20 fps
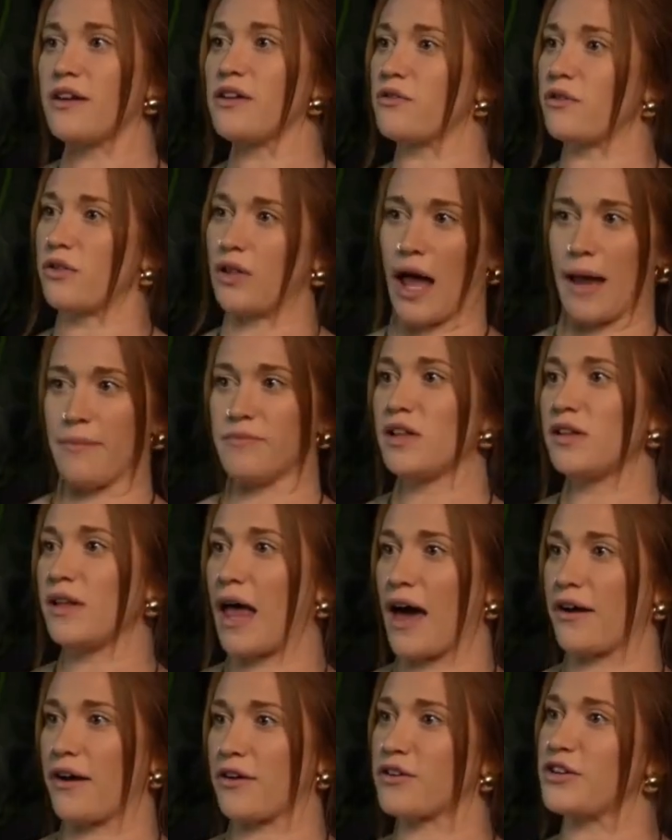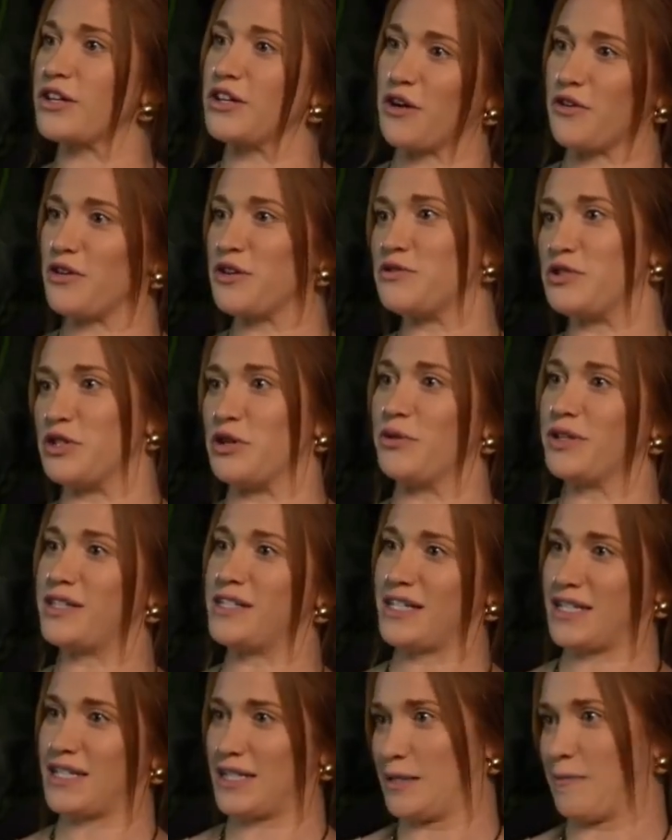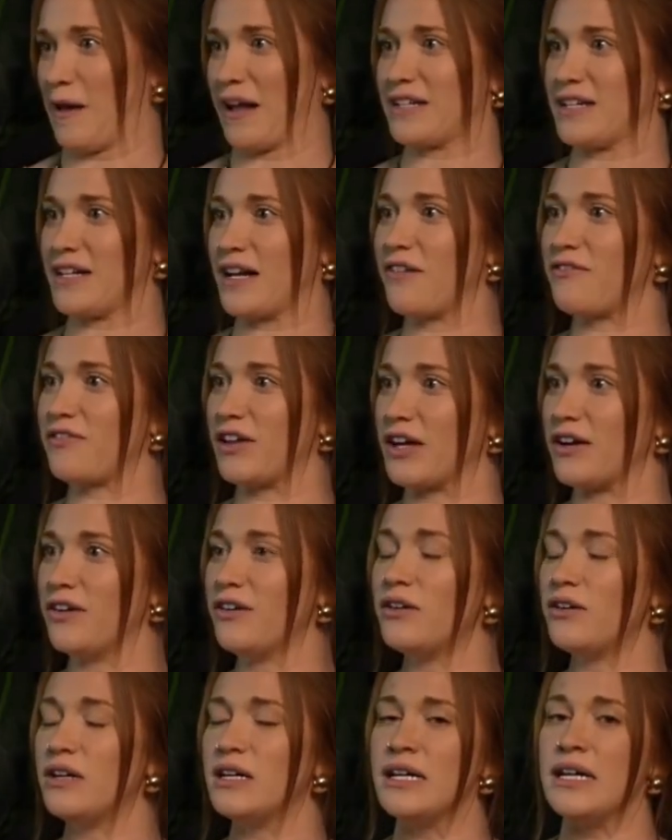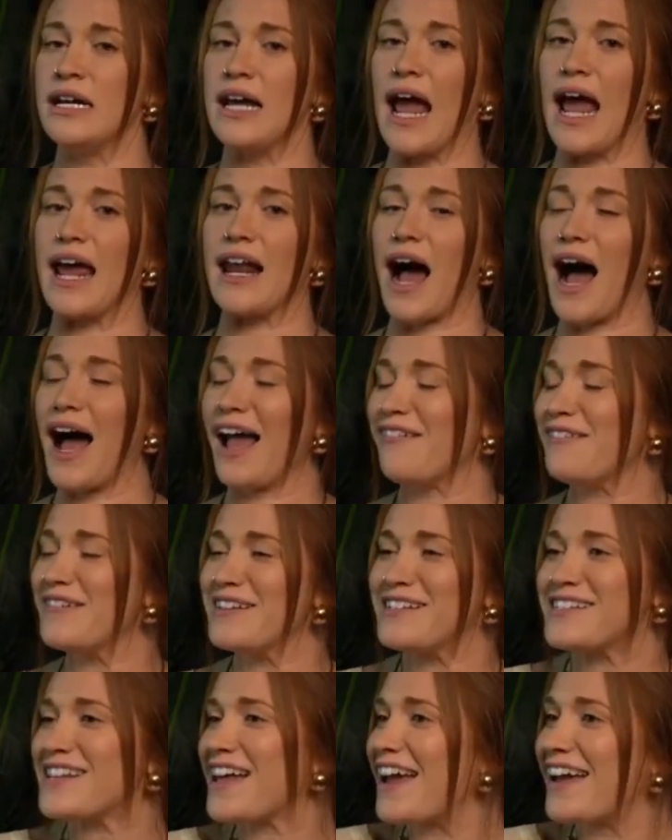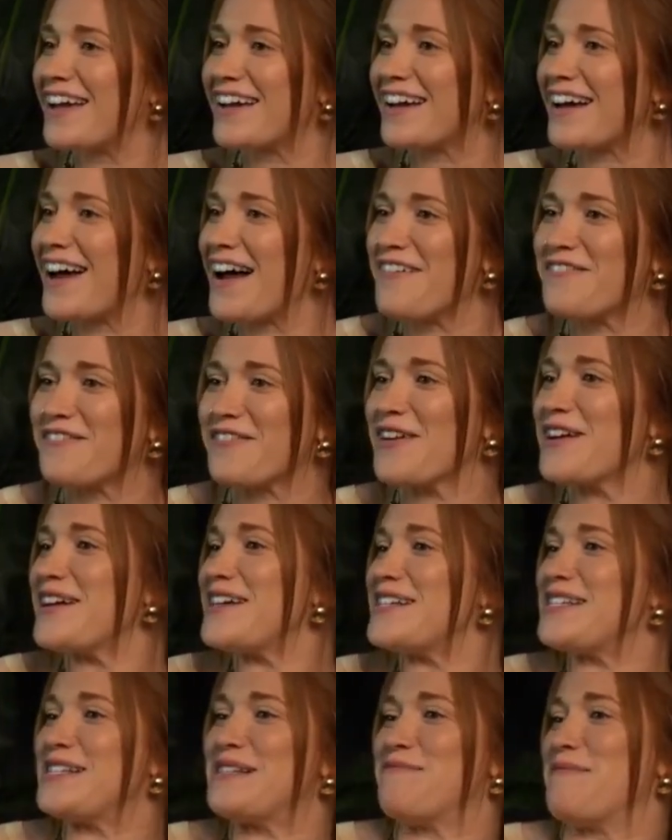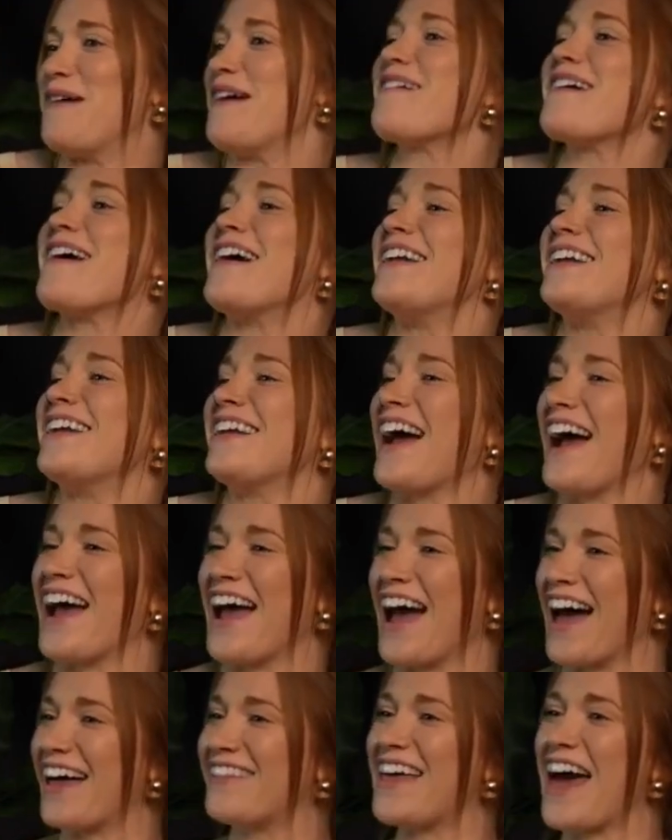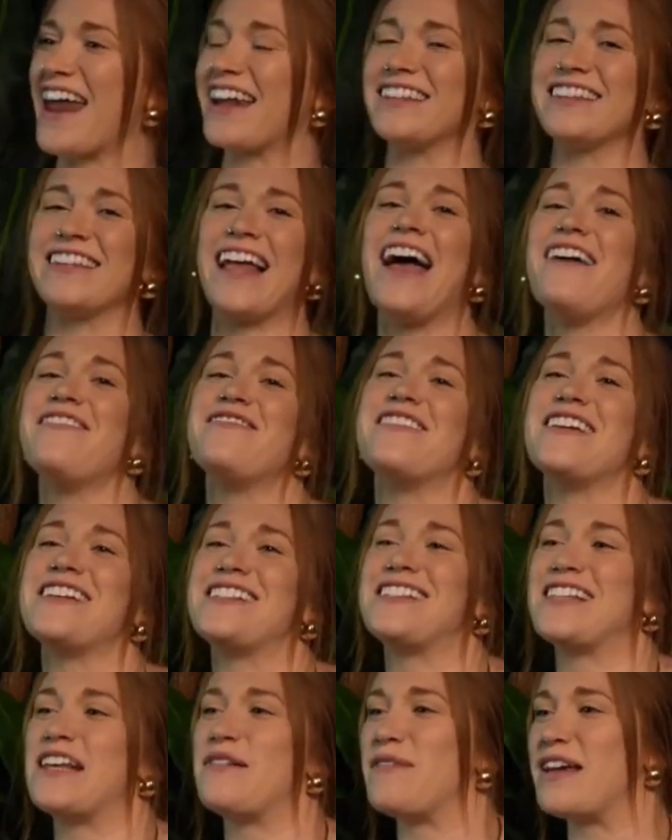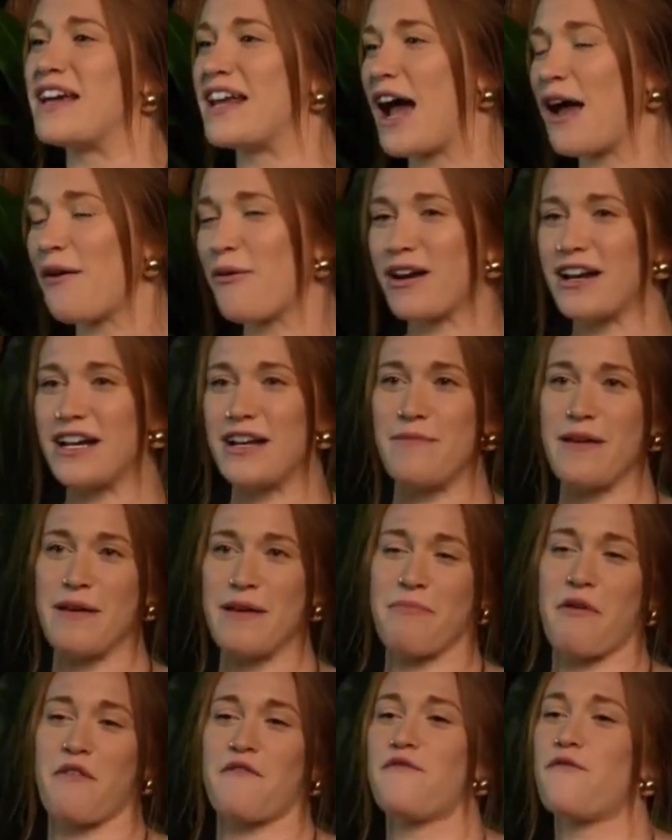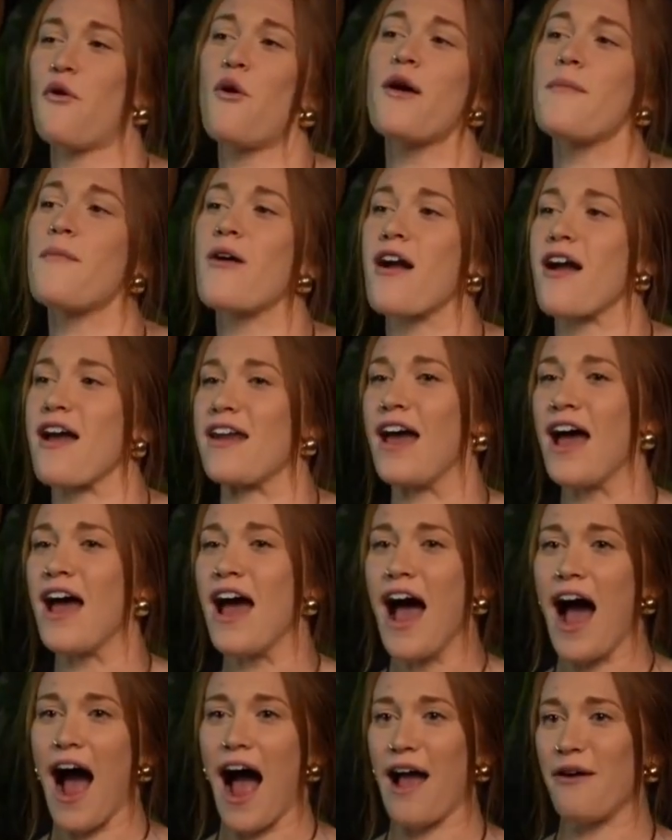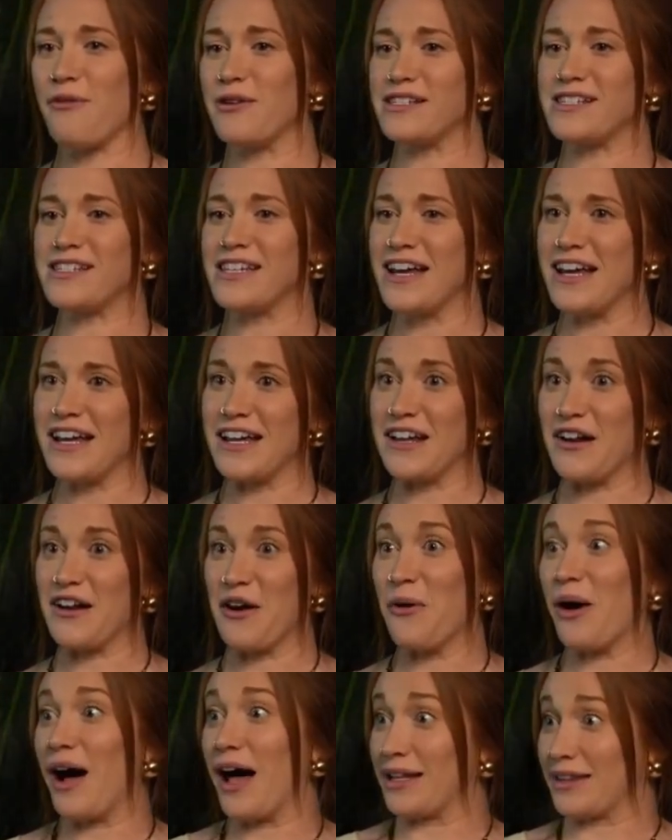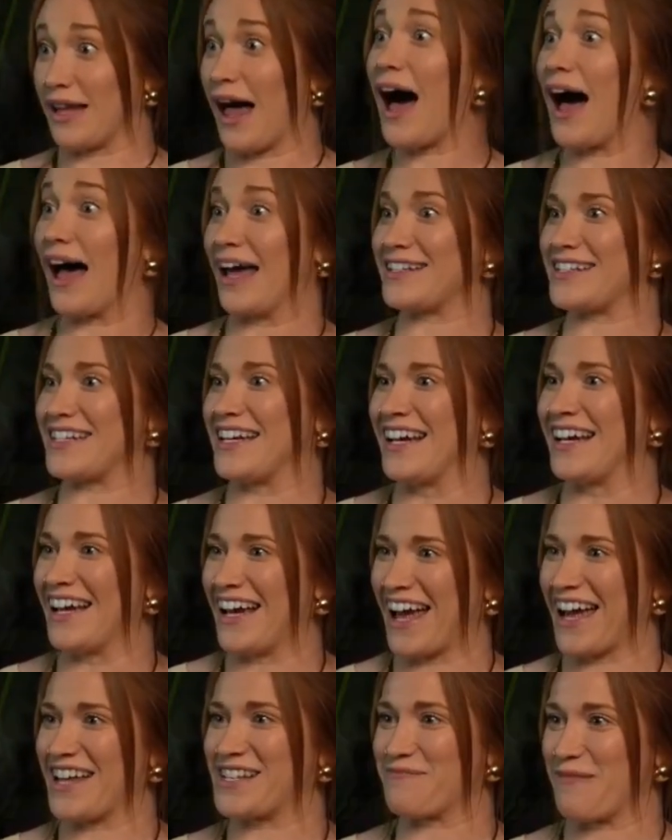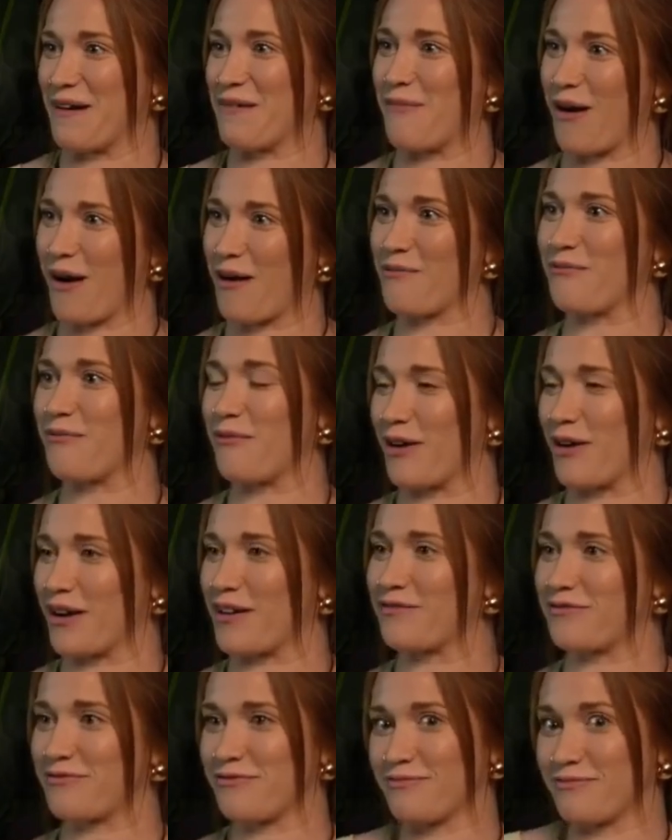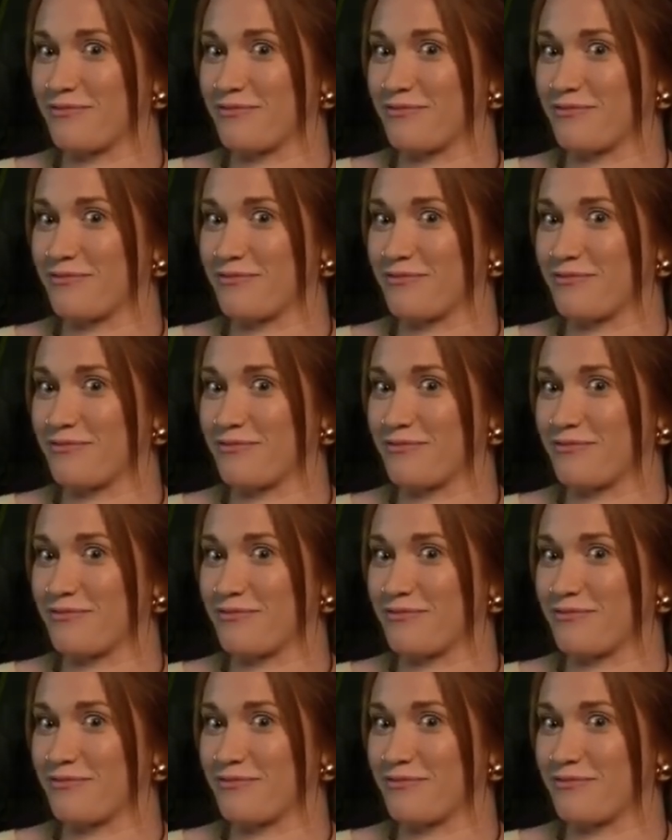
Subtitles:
you climb the ladder, you know, you do what's expected of you. And I was like a free spirit, and I had that aliveness in me, and I wanted to be a performer, and I was, you know, a lot, as my mom would have